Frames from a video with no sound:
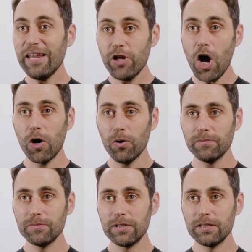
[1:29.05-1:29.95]
they
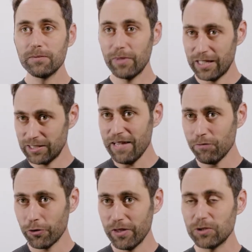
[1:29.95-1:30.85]
know, because
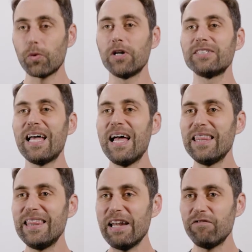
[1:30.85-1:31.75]
they've learned these words,
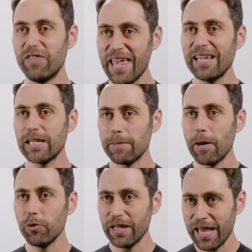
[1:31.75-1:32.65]
that if they can come
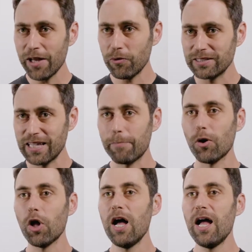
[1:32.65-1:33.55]
up with a
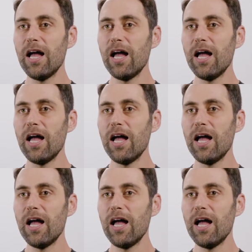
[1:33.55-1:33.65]
counterexample,